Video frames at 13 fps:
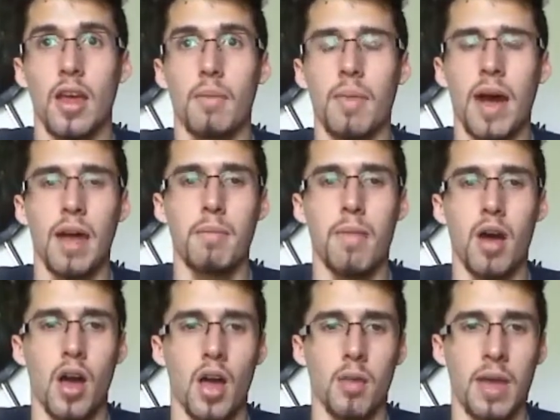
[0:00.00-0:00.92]
my
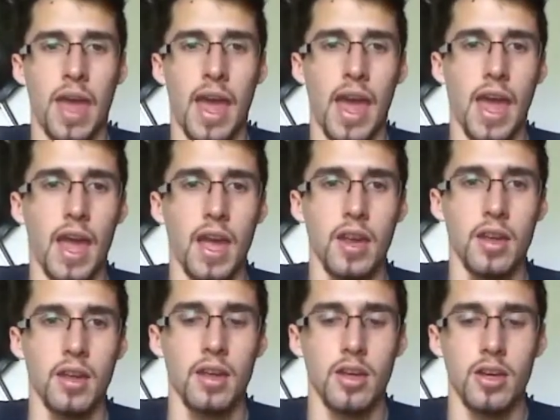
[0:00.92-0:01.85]
mom
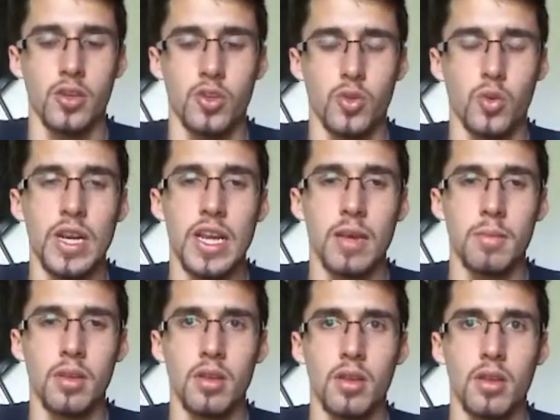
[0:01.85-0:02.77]
had a
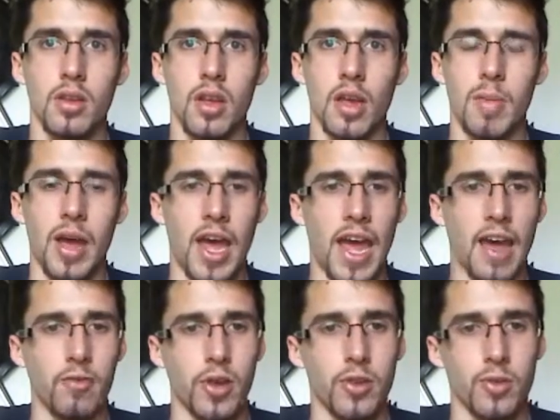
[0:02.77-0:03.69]
dream about
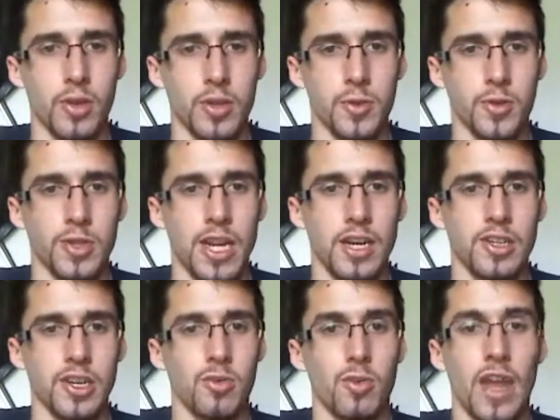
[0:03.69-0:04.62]
halfway through his
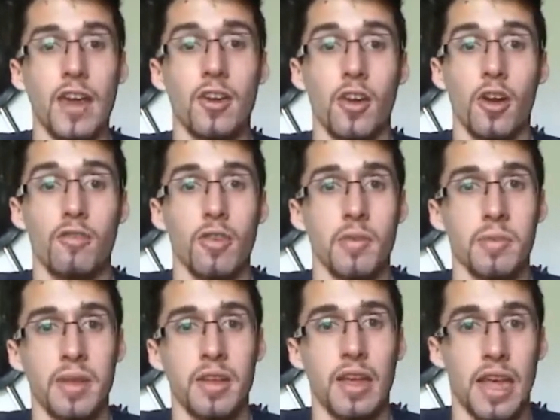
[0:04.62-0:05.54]
rotation. We hadn't heard
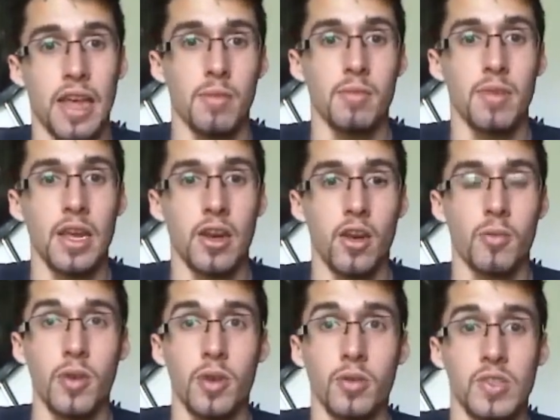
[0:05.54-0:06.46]
from him in
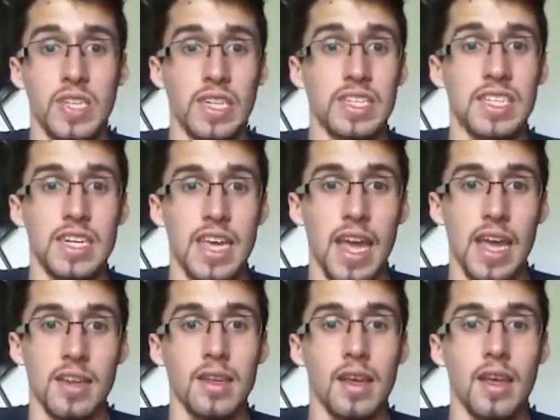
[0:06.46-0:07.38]
almost 60
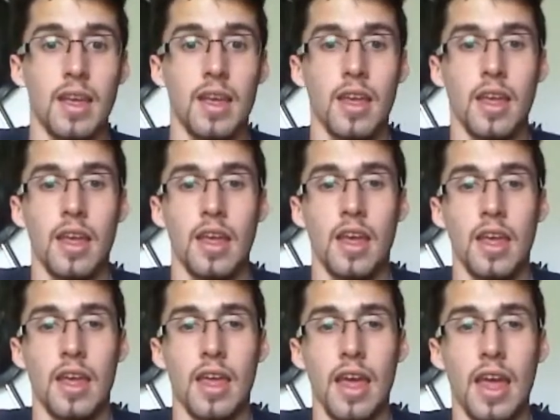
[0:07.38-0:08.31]
days.
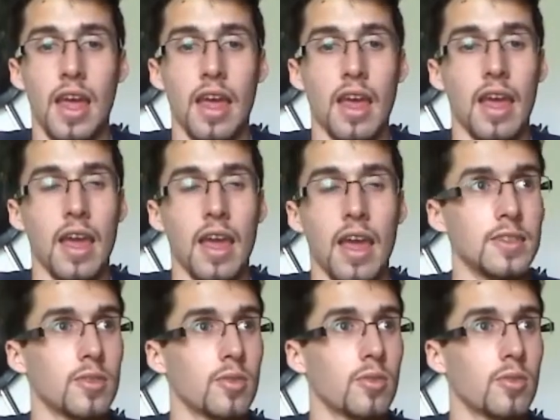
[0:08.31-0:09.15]
And